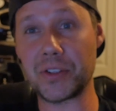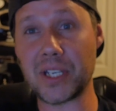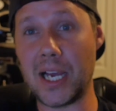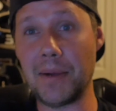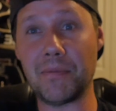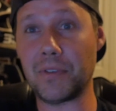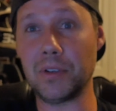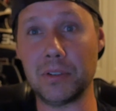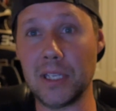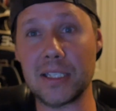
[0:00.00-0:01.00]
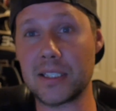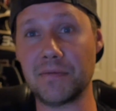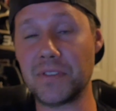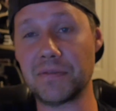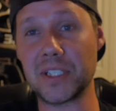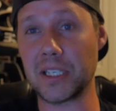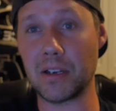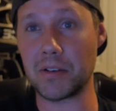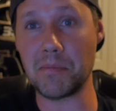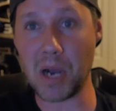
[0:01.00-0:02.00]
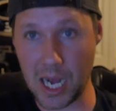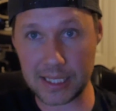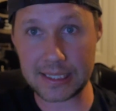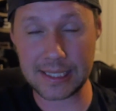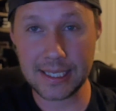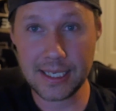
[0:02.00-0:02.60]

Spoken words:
the time for less than 1,500 bucks.